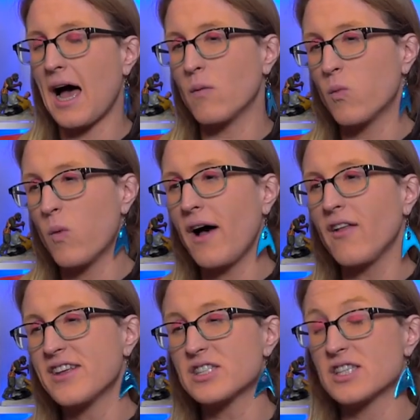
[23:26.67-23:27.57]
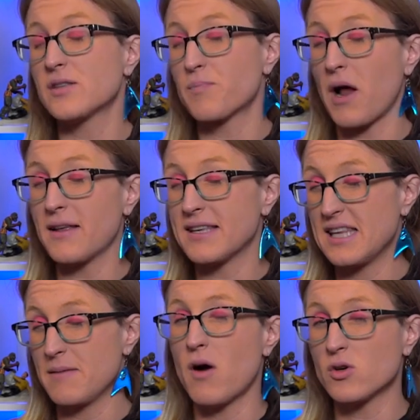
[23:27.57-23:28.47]
while this is probably
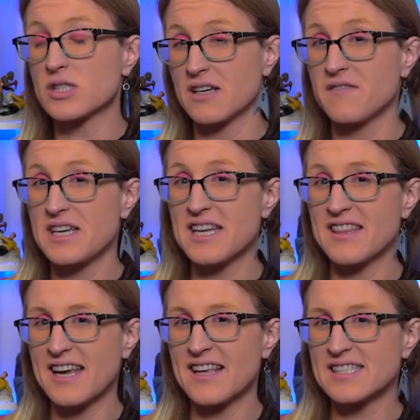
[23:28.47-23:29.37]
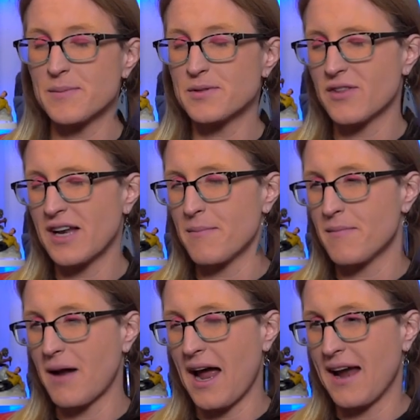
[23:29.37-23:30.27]
the most convenient thing in this episode that
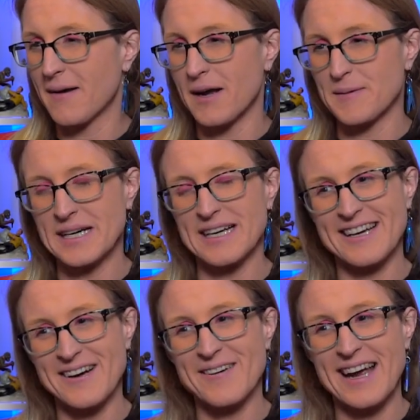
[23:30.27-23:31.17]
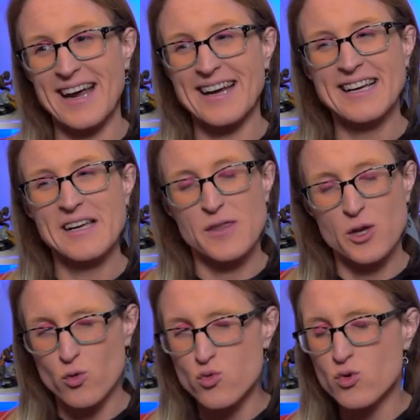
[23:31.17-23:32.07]
I'm kind of like, okay,
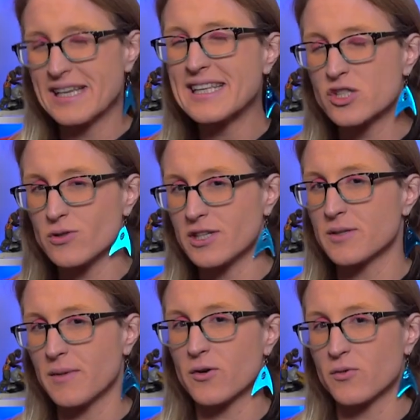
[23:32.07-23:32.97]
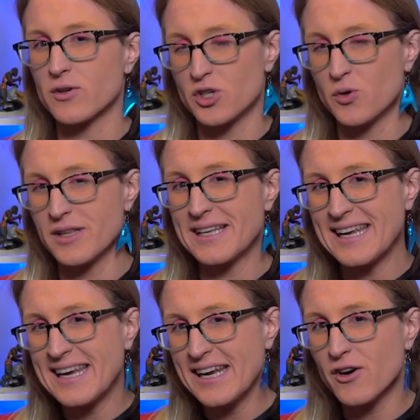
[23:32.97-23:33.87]
you're really stretching my
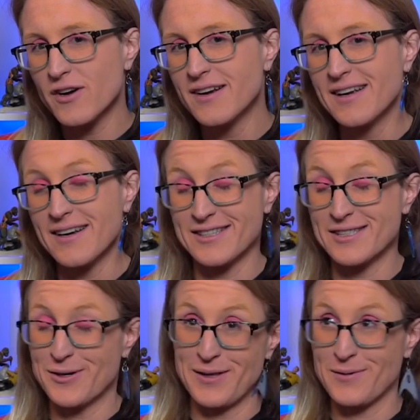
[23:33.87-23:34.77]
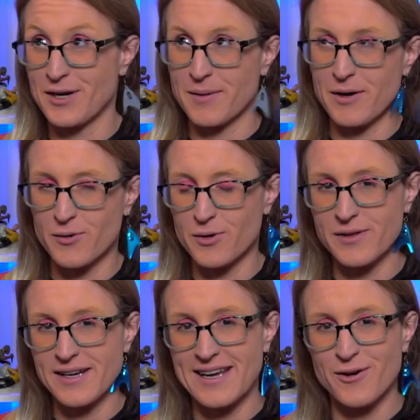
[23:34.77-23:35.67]
credulity here, considering they were talking about
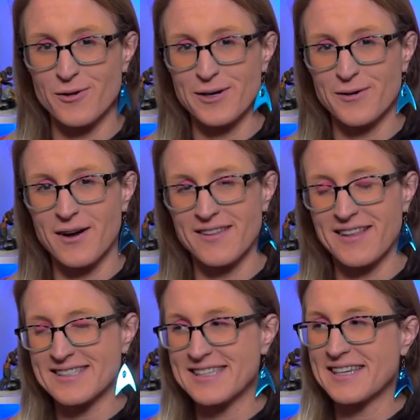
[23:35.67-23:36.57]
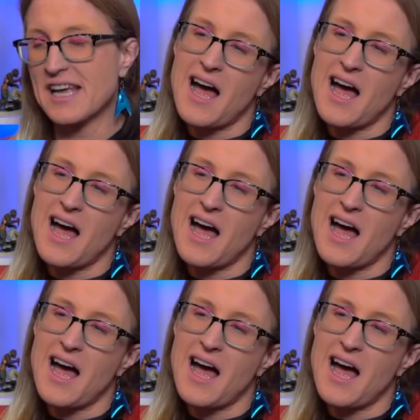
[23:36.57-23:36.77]
credulity earlier on in that scene,